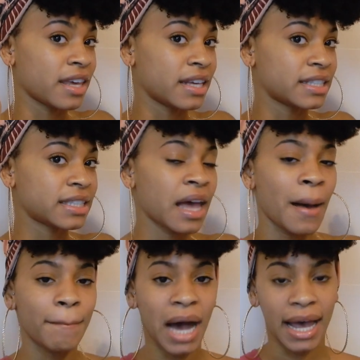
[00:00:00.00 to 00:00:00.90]
this
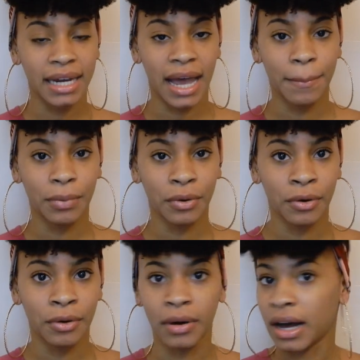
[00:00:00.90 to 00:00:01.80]

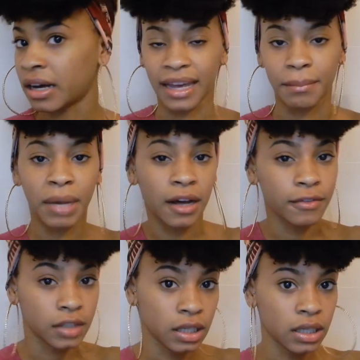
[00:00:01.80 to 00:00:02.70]
pineapple like
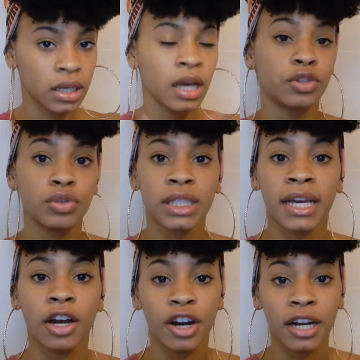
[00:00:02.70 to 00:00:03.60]
puff look
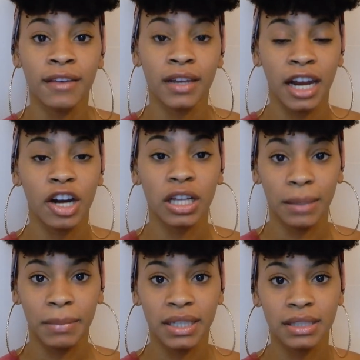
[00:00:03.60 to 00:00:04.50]
using her given hair
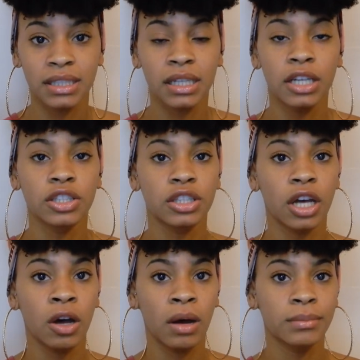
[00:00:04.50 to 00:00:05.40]
clip-ins
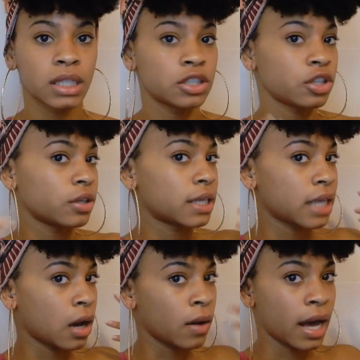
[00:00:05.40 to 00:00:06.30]
so i'm gonna show you guys
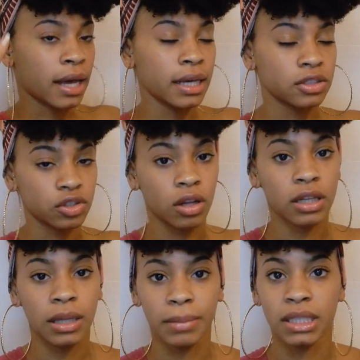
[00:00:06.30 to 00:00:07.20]
how i install
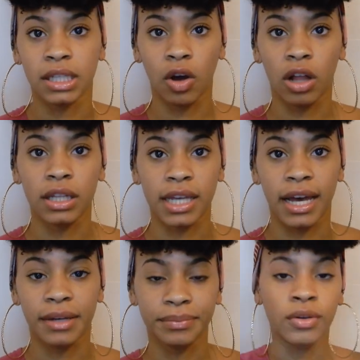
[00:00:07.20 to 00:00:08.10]
the clip-ins and all of
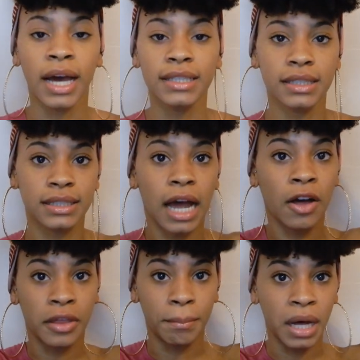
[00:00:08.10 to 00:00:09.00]
that you guys can
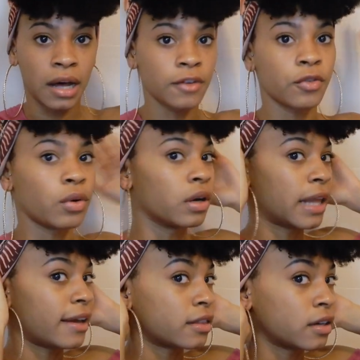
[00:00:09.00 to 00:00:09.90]
style the puff or
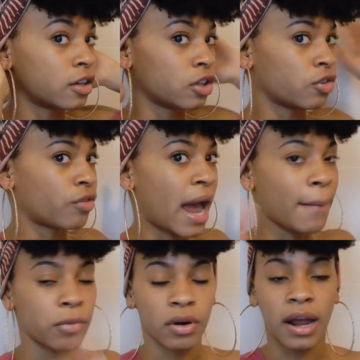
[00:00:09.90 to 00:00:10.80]
like the the
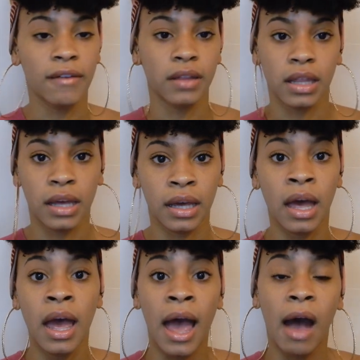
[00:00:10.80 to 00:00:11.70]
wrap or everything
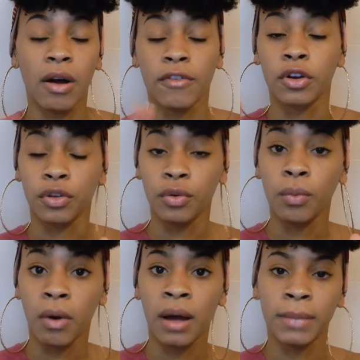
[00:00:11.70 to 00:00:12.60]
however you
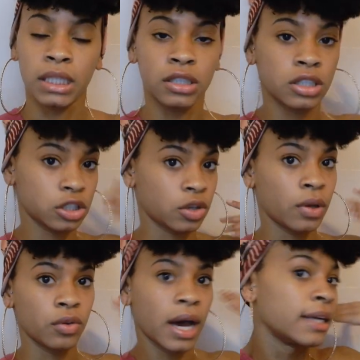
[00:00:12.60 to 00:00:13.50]
want but this is just
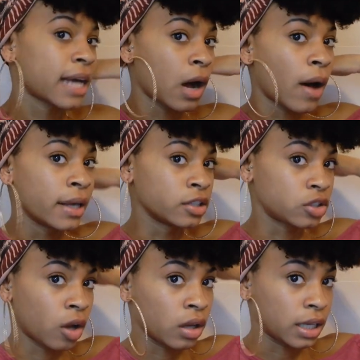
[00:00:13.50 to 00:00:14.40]
showing you guys how i
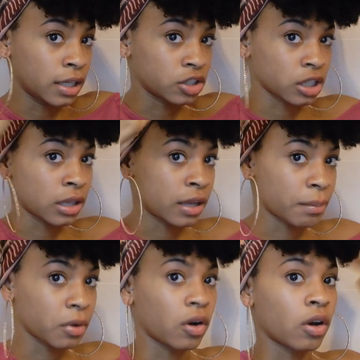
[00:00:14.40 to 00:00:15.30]
installed each
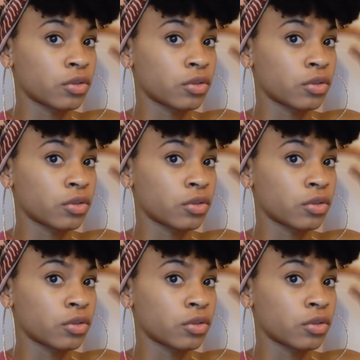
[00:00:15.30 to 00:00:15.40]
clip